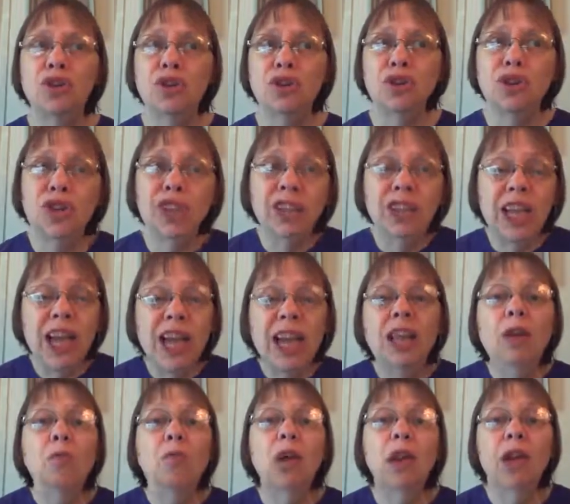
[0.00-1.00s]
Does
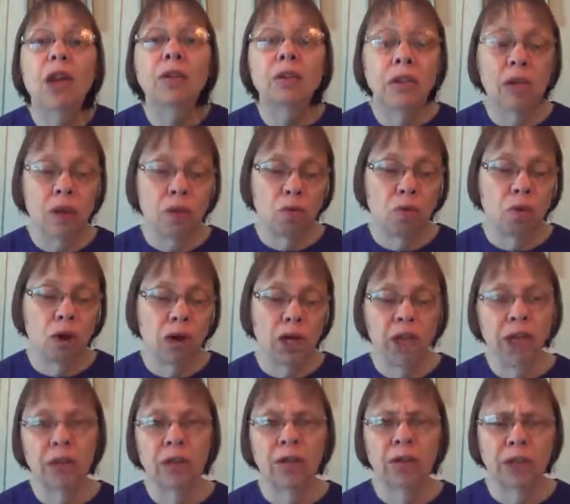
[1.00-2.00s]
anyone out there want
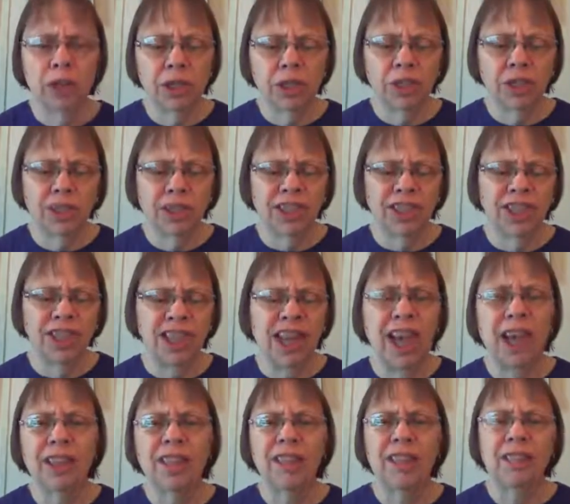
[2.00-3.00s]
illness,
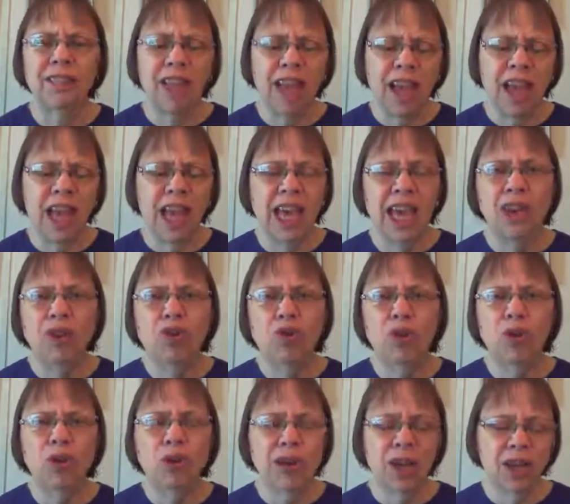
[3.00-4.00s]
death,
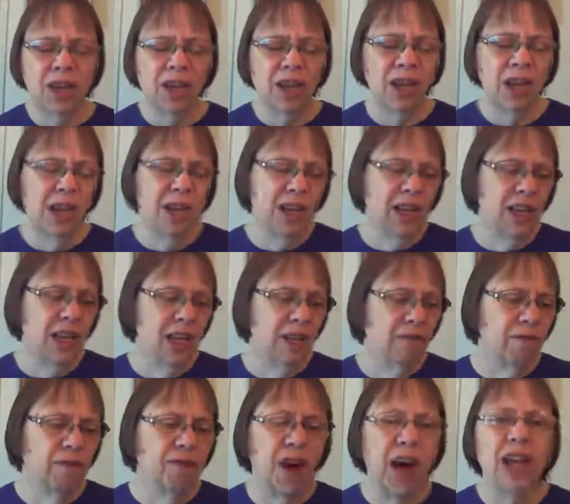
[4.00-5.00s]
hatred,
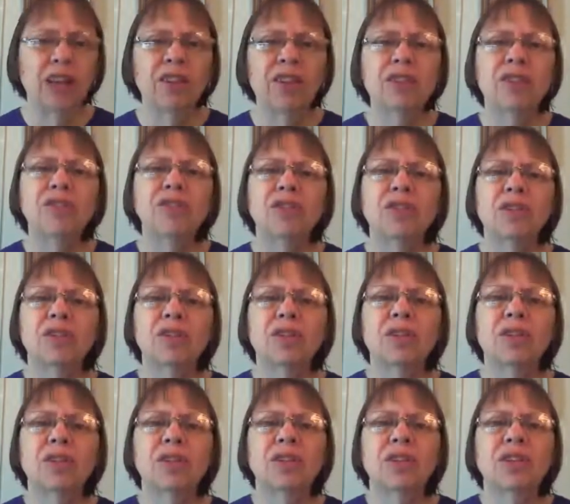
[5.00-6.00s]
violence
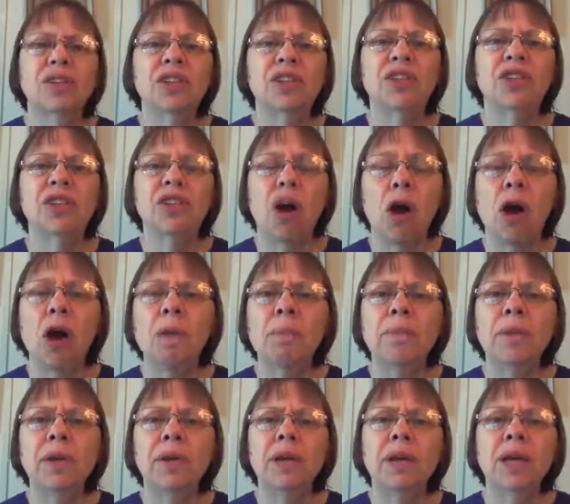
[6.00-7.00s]
to
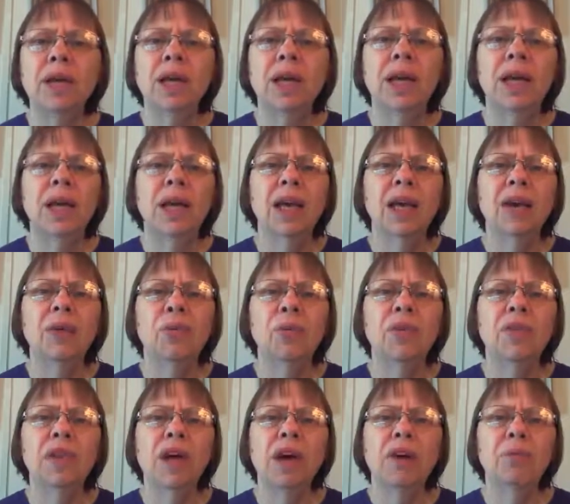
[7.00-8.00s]
stop
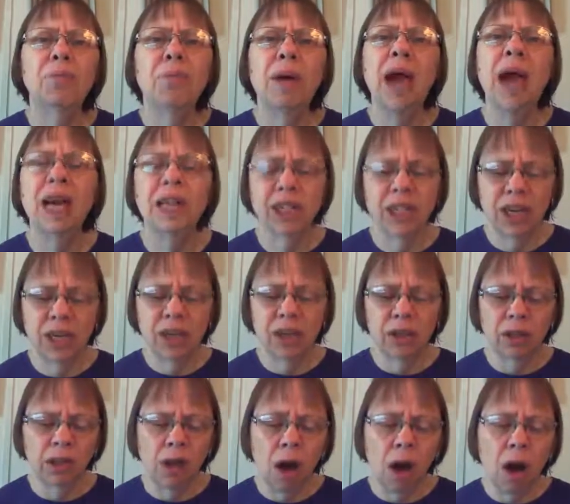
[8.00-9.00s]
without passing a
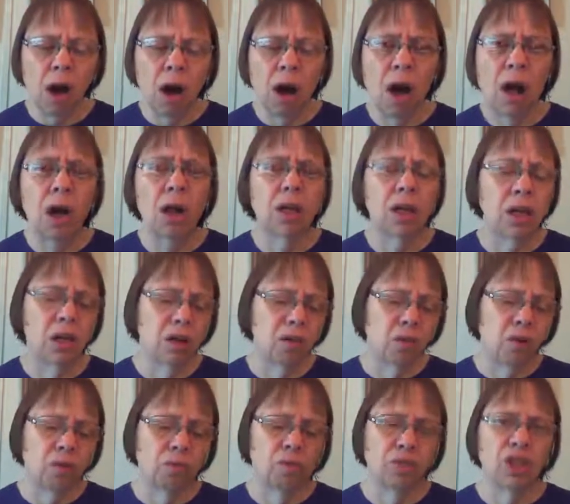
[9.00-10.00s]
law
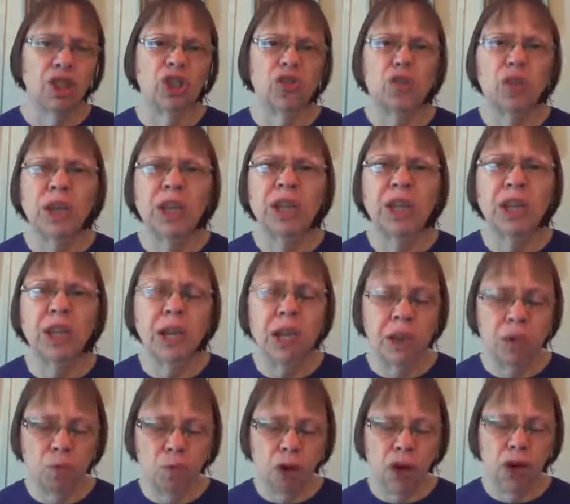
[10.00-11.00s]
or restricting
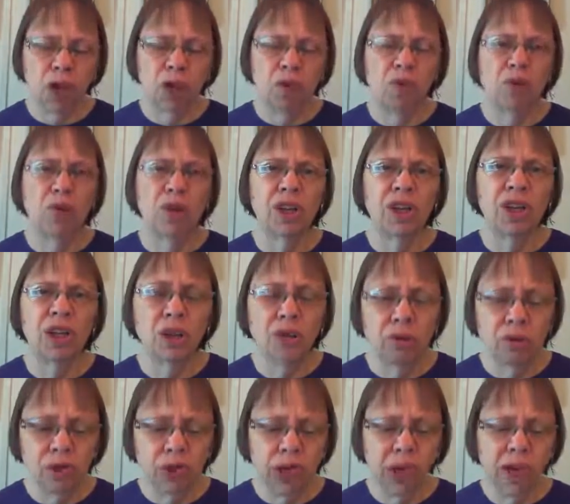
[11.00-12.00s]
anyone or
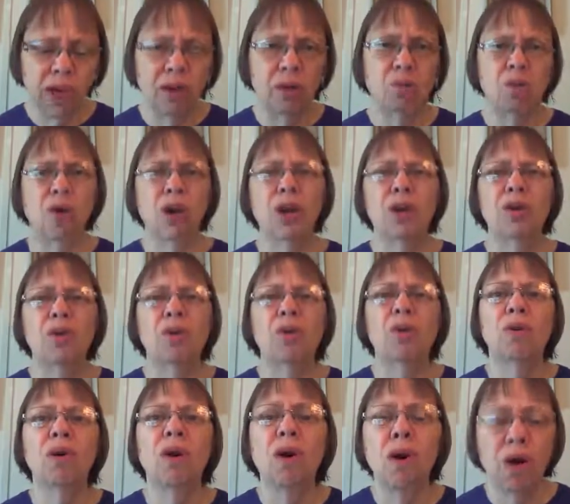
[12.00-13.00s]
accusing anyone
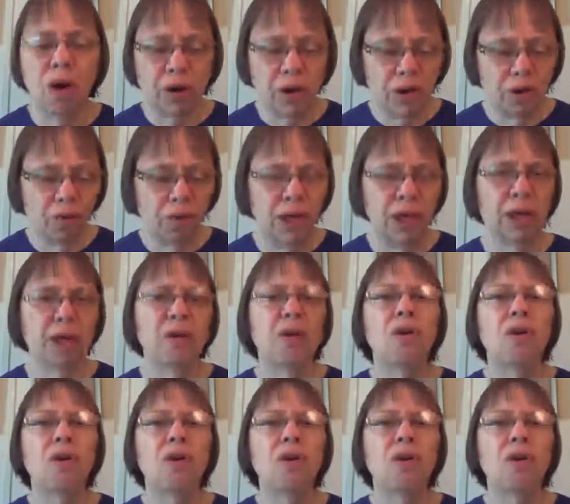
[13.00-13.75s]
or arguing